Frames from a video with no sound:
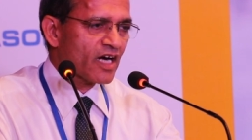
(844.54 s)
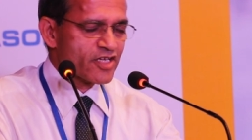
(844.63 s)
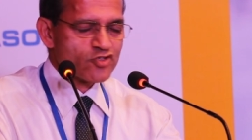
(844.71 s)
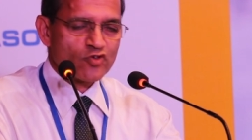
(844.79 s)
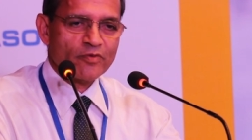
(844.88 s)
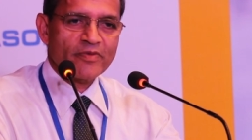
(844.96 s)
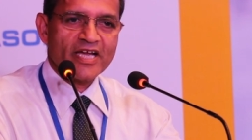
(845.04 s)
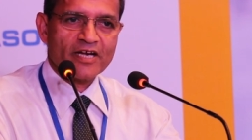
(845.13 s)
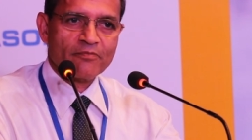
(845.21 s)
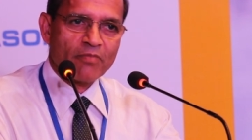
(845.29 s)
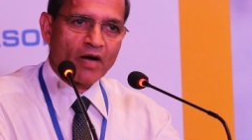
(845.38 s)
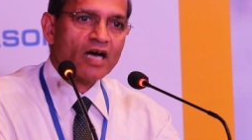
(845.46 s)
I should be
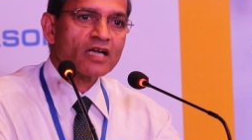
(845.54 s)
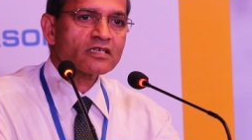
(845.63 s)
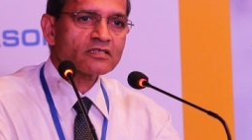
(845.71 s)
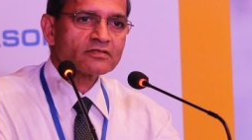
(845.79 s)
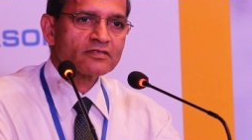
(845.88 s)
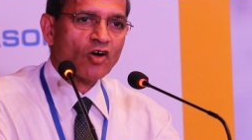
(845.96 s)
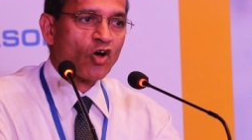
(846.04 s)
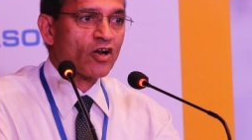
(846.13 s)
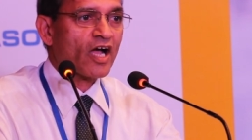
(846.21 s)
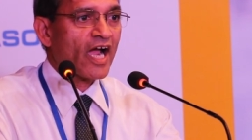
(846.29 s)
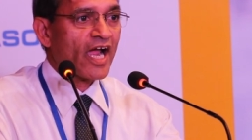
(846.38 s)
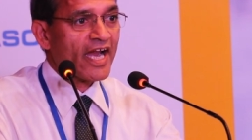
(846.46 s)
at par or
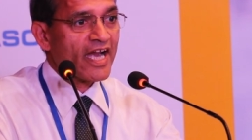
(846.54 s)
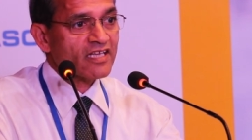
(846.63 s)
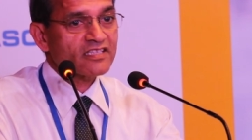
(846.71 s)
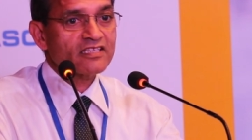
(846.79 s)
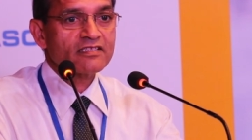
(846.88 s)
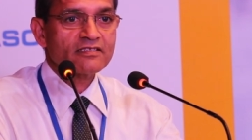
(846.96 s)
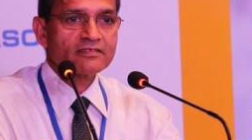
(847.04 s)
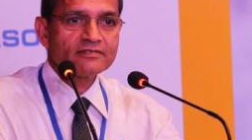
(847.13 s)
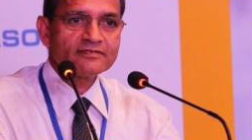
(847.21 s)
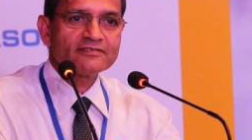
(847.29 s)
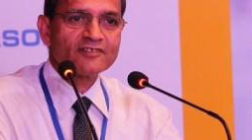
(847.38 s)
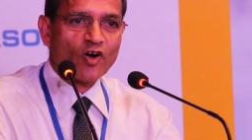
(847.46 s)
ahead
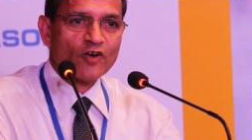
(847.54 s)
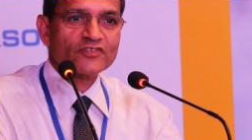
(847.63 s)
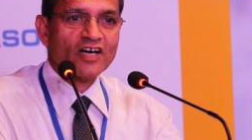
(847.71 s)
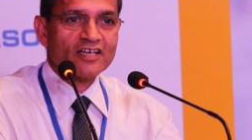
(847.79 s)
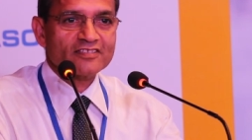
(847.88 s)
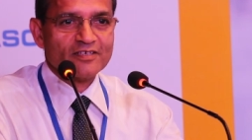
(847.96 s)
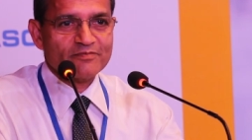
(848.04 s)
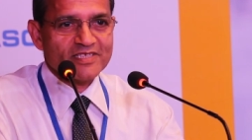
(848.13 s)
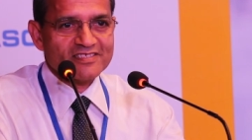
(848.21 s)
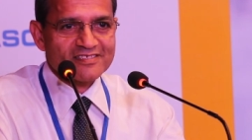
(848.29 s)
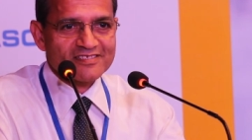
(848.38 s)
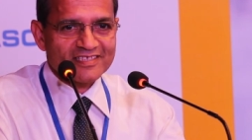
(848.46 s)
of the other
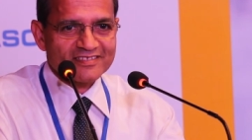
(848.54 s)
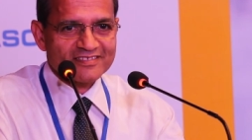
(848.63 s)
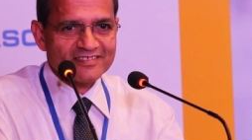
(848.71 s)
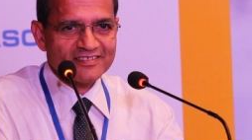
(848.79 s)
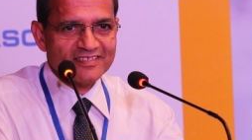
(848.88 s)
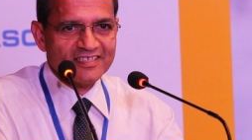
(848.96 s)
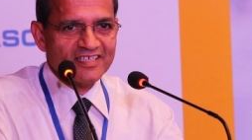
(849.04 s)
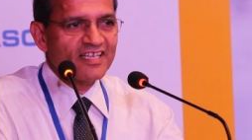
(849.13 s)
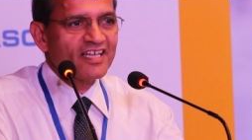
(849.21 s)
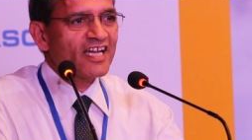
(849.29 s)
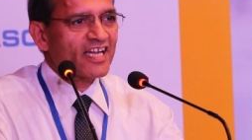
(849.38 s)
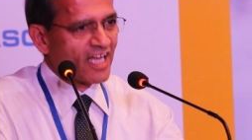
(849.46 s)
businesses.
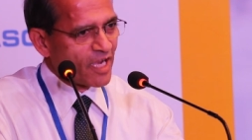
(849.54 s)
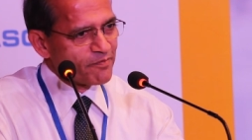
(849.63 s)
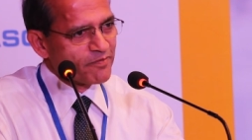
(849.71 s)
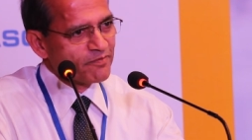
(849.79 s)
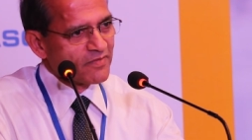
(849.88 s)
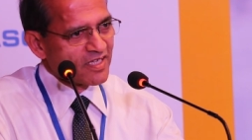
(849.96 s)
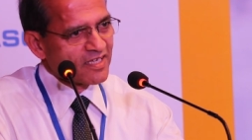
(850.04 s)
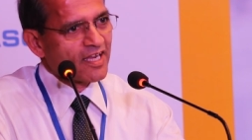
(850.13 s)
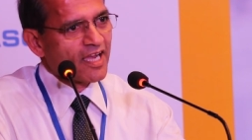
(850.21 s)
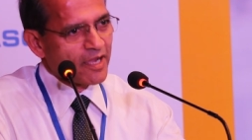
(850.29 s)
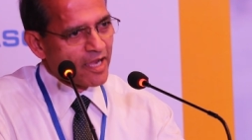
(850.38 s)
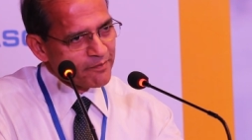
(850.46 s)
And I'm
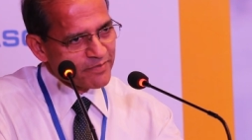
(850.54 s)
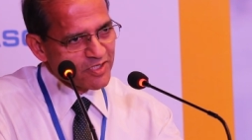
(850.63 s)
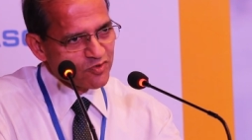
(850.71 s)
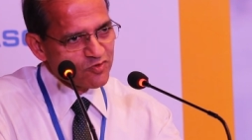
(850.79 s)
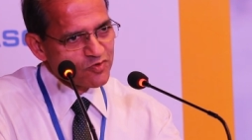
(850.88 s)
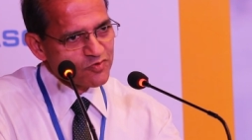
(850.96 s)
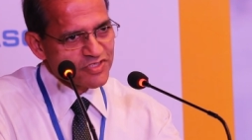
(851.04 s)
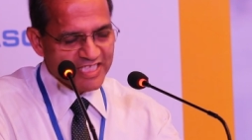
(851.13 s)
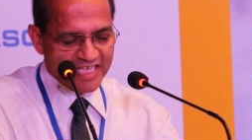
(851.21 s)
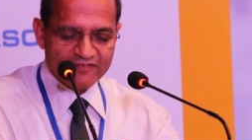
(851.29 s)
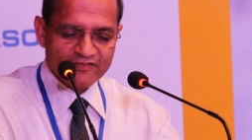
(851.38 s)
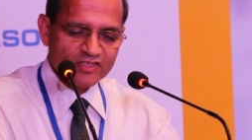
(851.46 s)
happy to
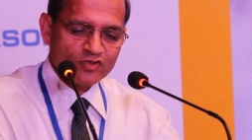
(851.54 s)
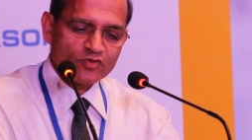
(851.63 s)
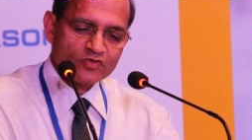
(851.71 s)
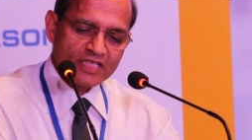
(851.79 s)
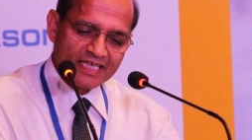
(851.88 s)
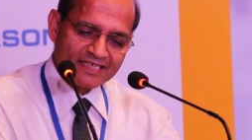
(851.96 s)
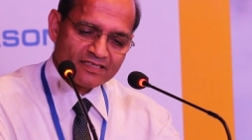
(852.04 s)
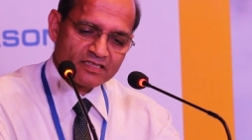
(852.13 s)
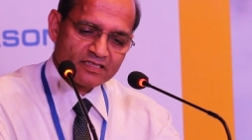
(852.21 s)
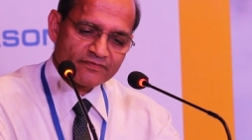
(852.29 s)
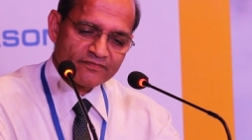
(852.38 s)
share with you that